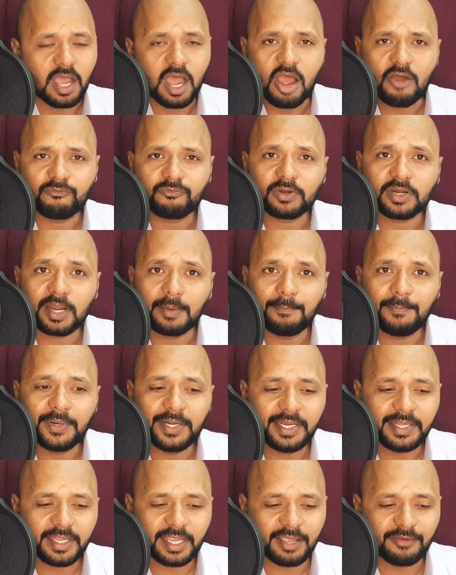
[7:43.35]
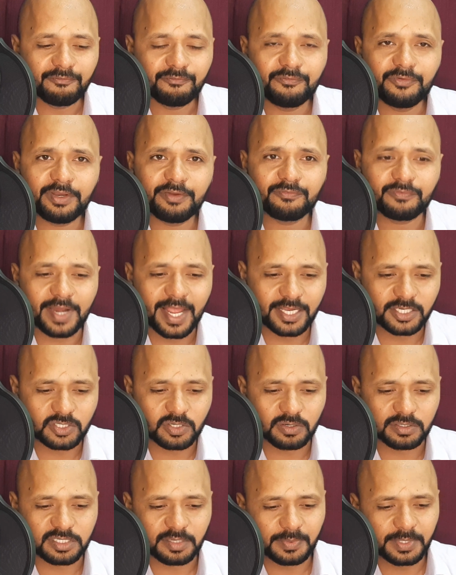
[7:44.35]
After completing every
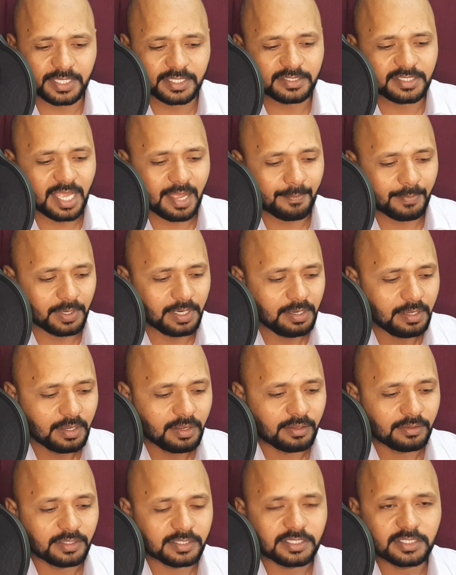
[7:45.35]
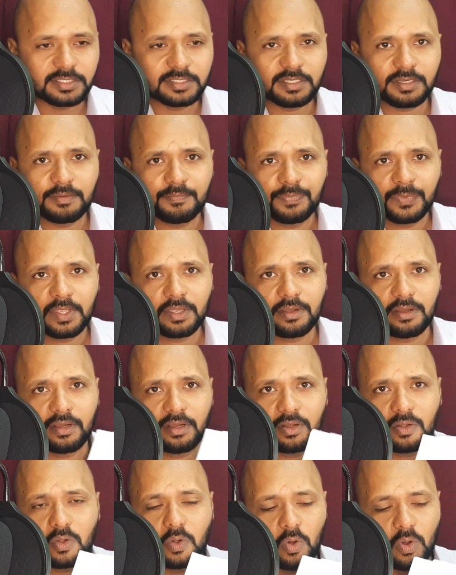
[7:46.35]
flashcard, suppose example, this is the
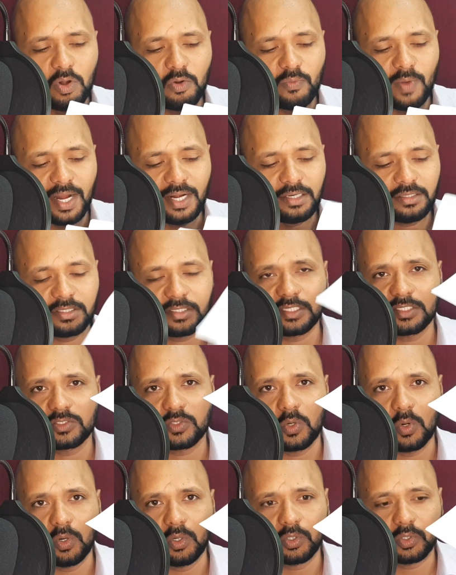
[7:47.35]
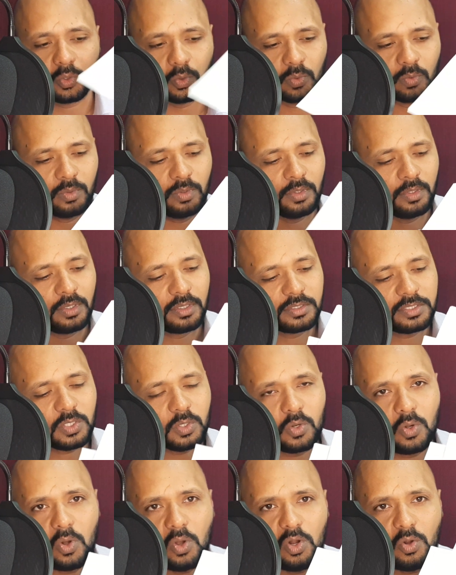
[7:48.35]
goal 1, this is goal 2. So
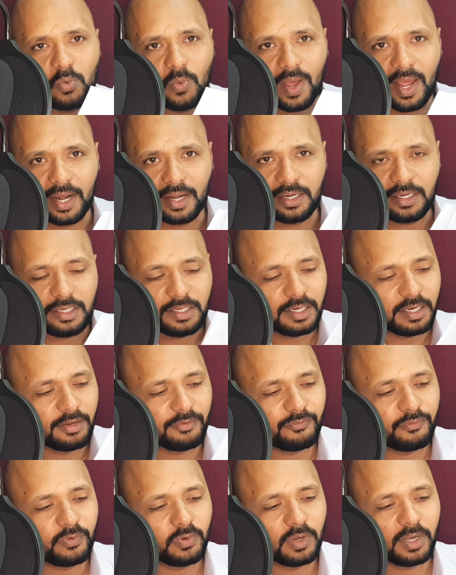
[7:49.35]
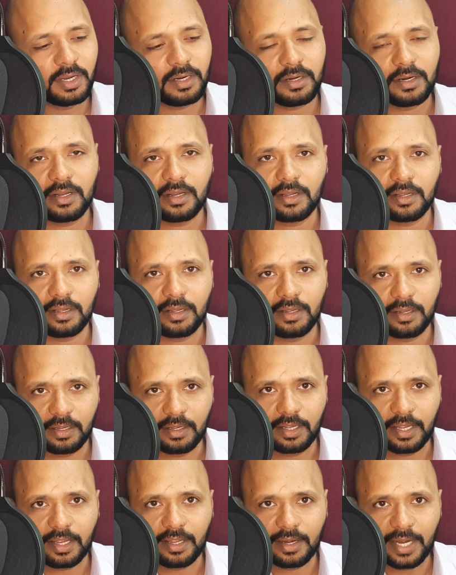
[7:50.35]
goal 1, if you are
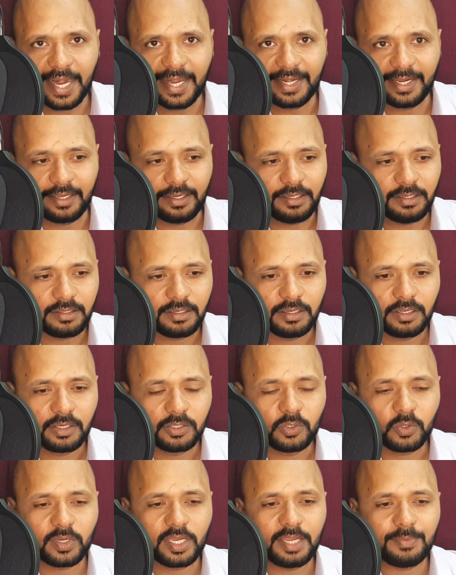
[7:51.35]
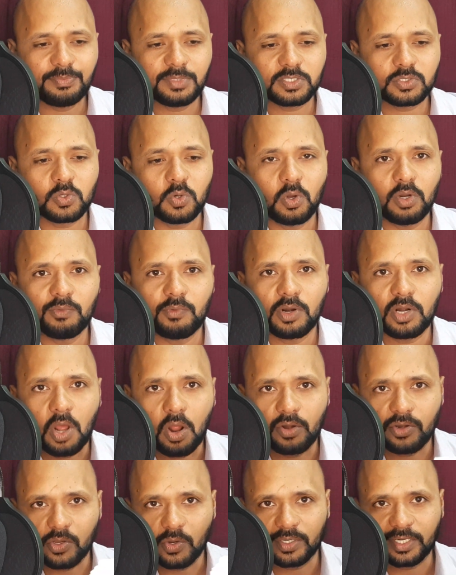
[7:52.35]
writing, you keep this goal 1
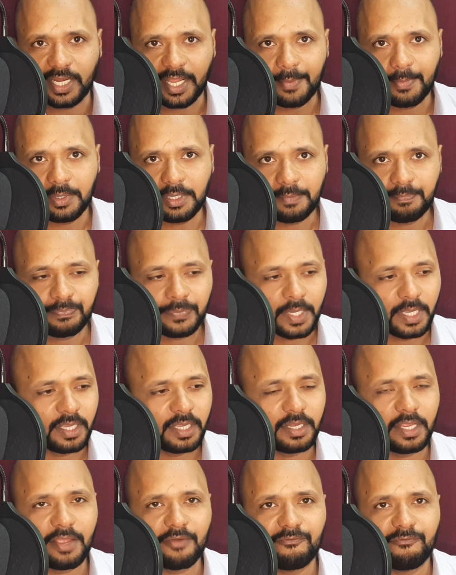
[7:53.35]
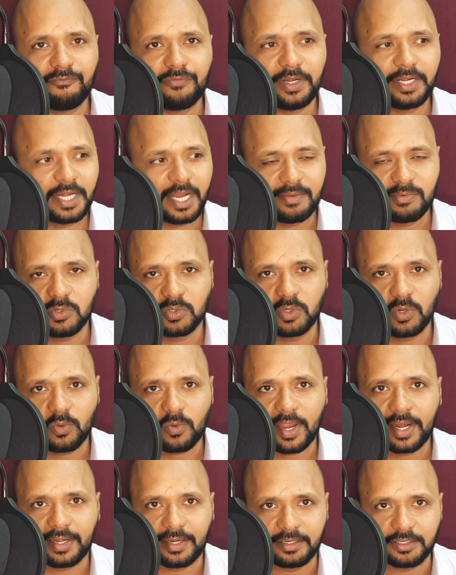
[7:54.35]
on your table every time you look
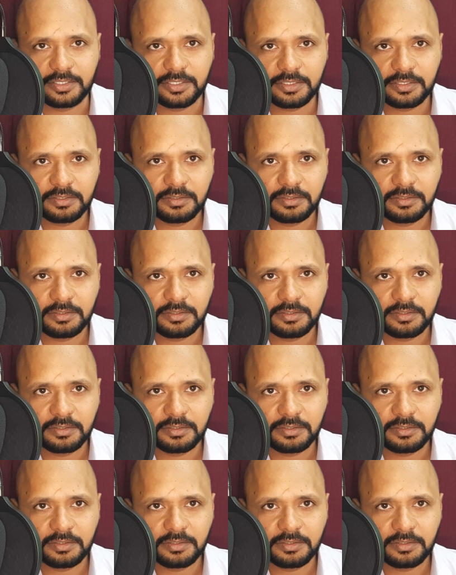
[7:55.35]
at it.